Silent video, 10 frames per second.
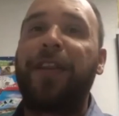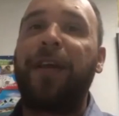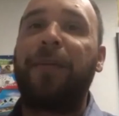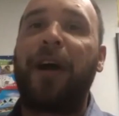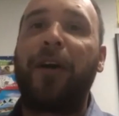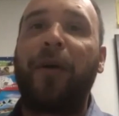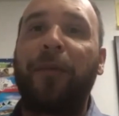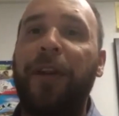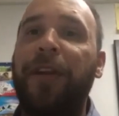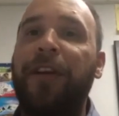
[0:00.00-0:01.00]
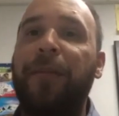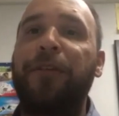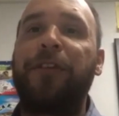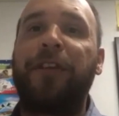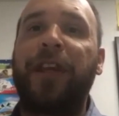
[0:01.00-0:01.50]
take them. I'll go on one of their
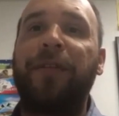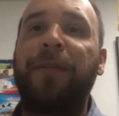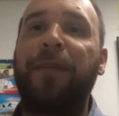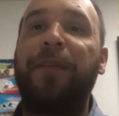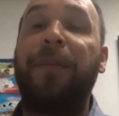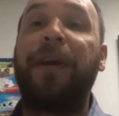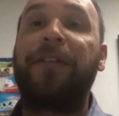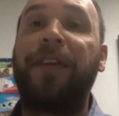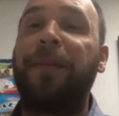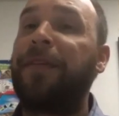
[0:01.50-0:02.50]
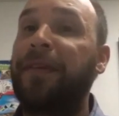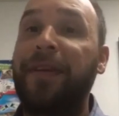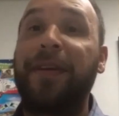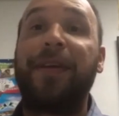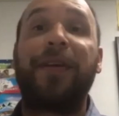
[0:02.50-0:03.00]
demos just to give them the best tips.
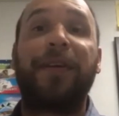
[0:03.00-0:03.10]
